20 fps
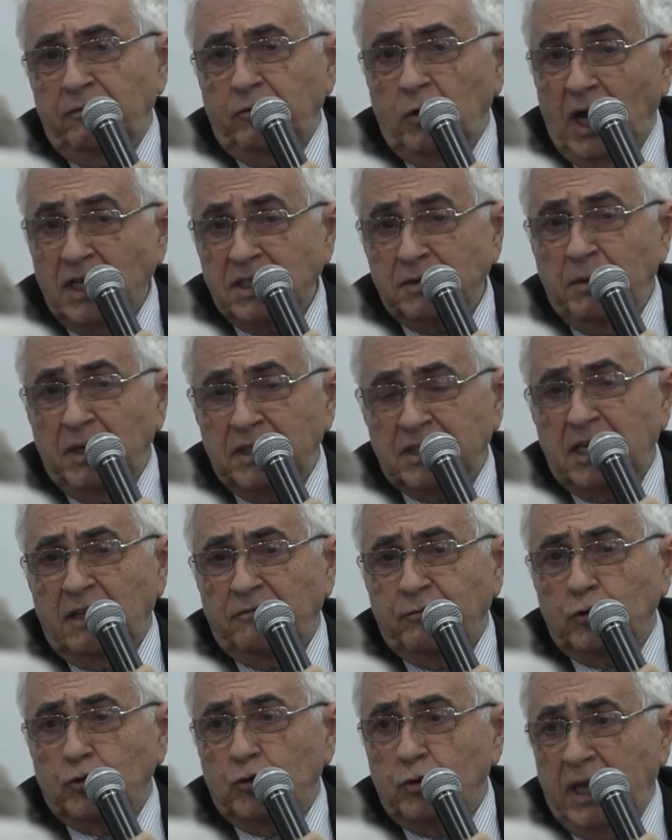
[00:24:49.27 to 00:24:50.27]
If you ask me, it's not
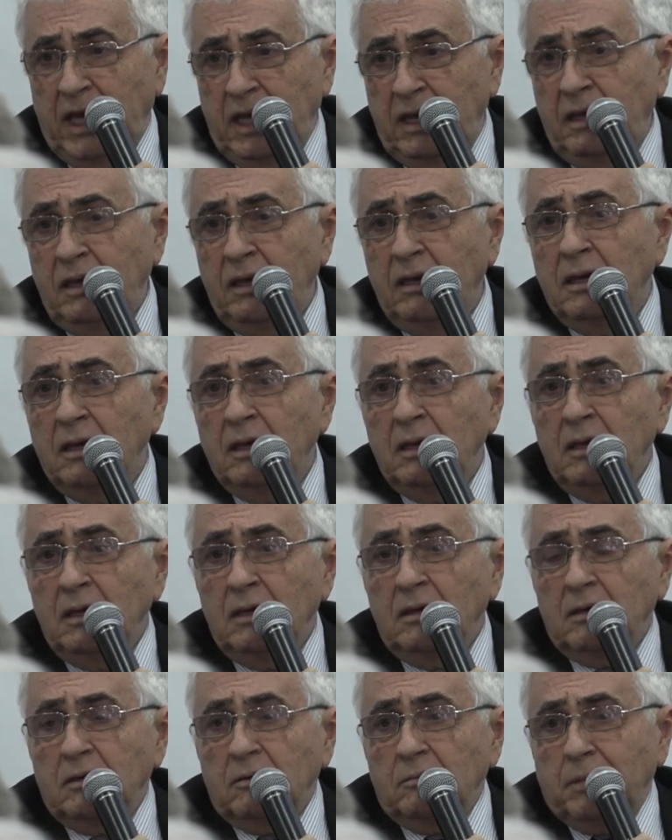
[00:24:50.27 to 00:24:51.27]
for today,
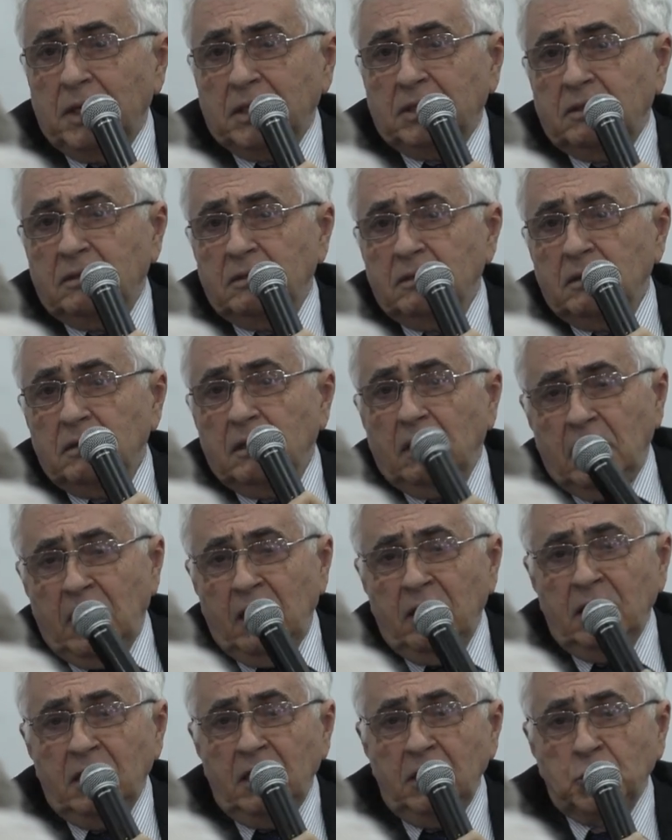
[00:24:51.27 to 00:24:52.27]
but
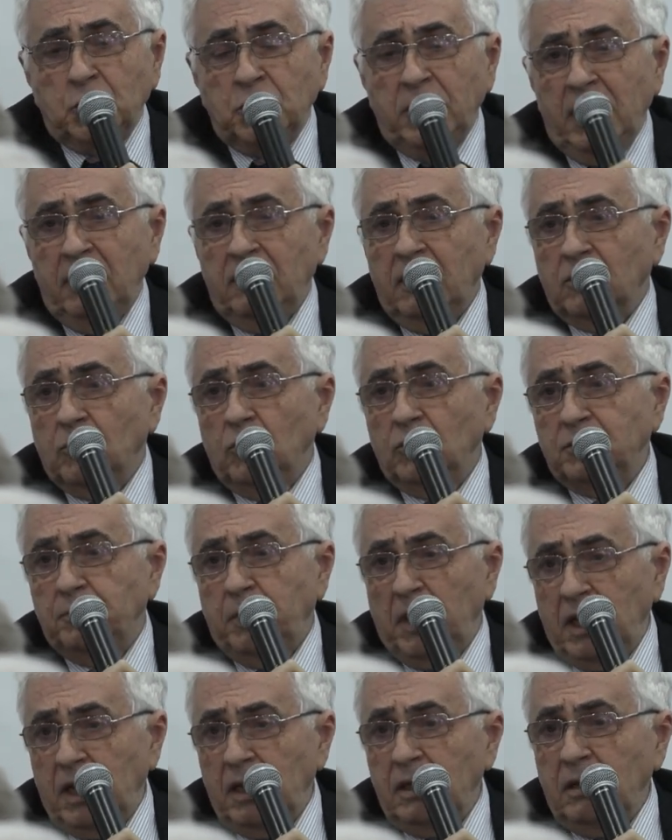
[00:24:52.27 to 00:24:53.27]
each day that goes
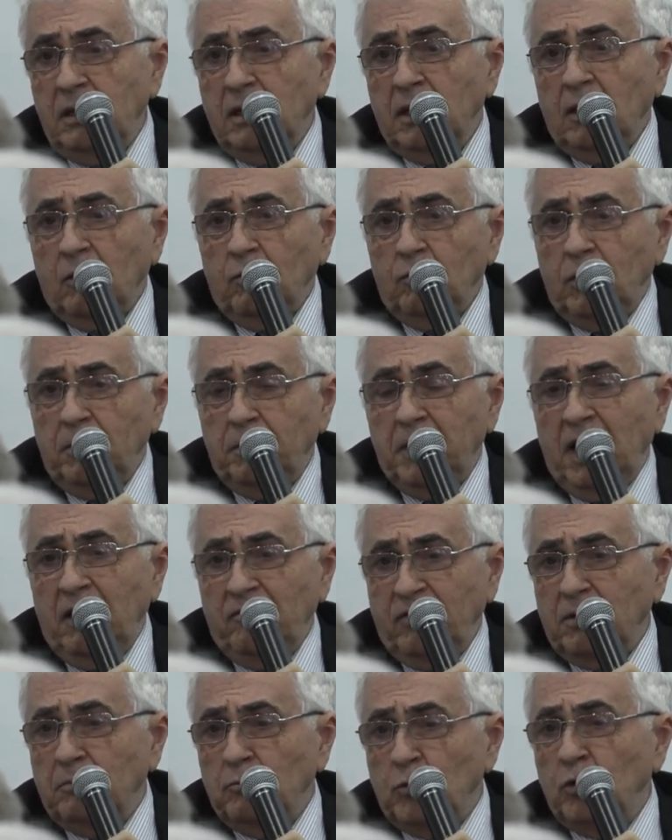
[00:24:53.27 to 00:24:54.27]
by, we'll be
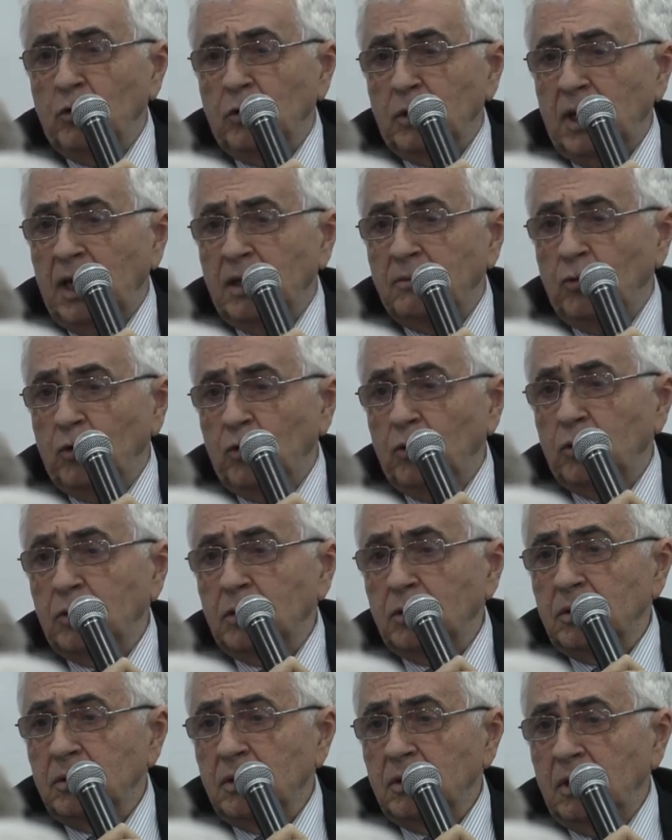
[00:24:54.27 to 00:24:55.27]
having more and more
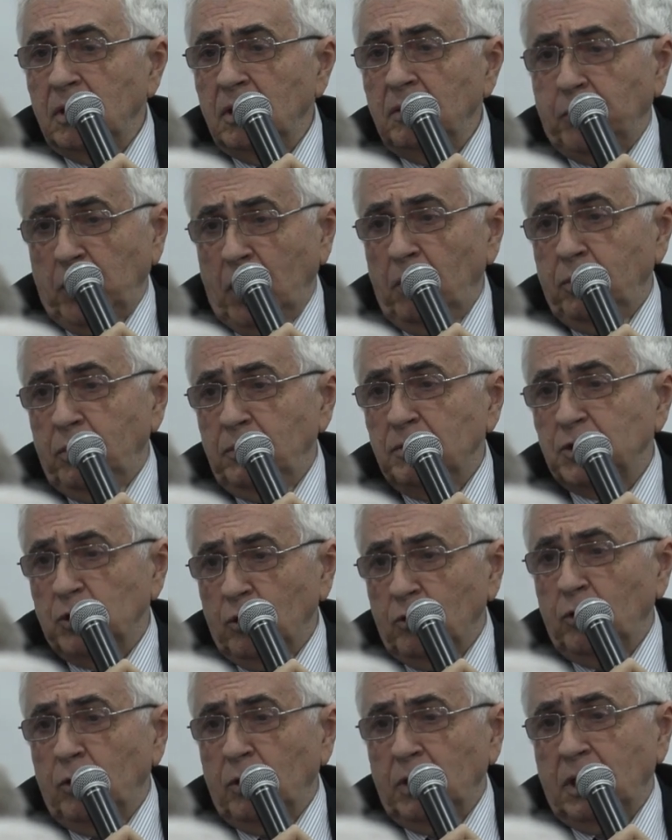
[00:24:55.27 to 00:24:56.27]
problems
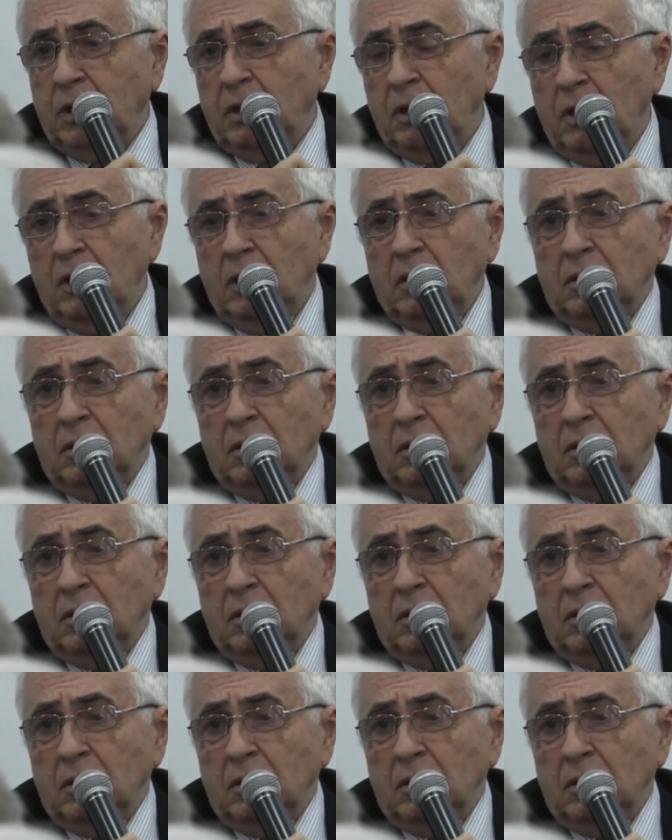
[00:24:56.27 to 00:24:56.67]
occurring.